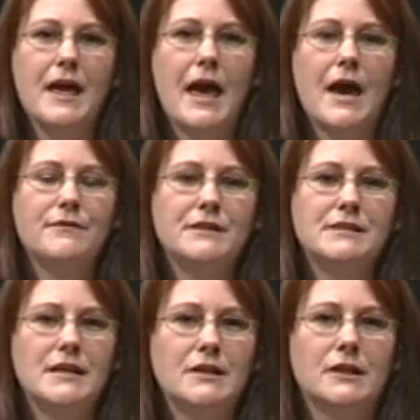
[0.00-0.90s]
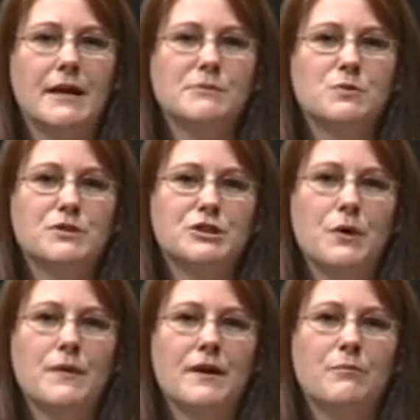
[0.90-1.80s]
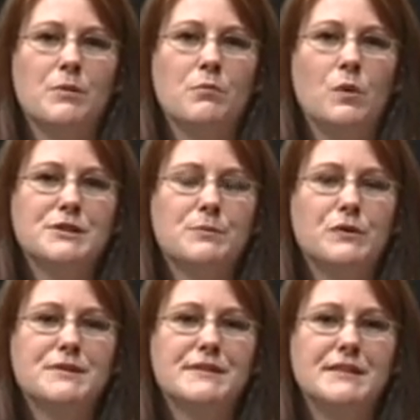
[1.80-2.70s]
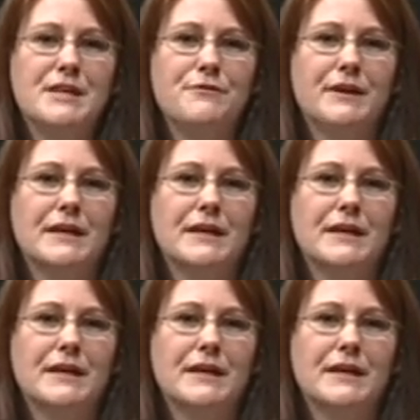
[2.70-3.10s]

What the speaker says: evidence he claims will show there have been multiple significant